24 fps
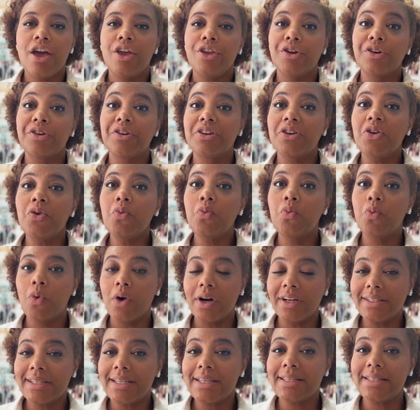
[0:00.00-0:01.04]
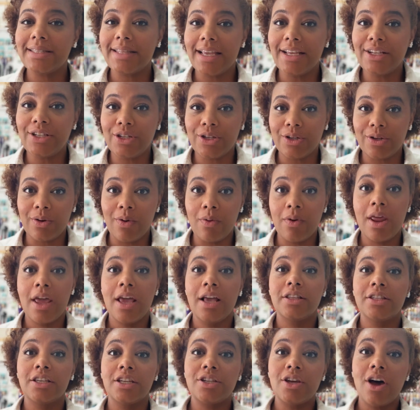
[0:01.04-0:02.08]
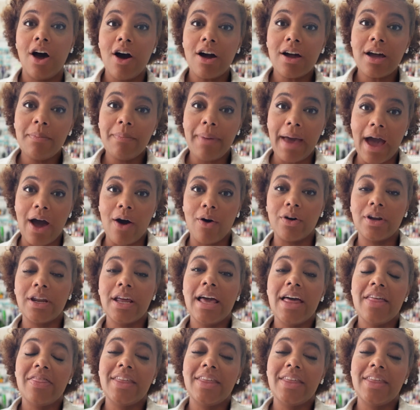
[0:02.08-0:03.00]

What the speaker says: you're going to want to stay tuned to talk about